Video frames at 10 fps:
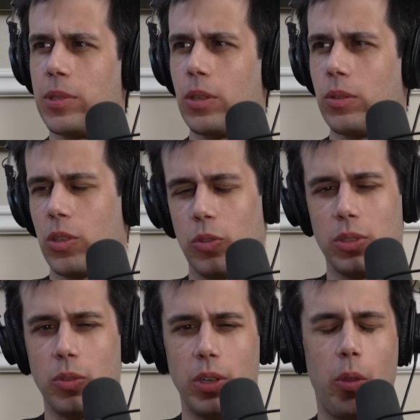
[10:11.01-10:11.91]
So so yeah.
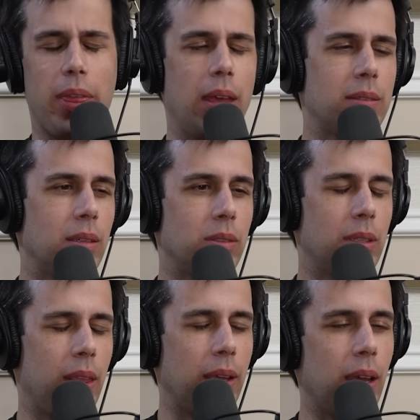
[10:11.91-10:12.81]
so no that. So,
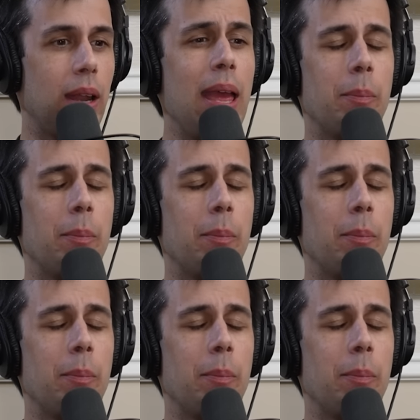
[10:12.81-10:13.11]
so, thank God.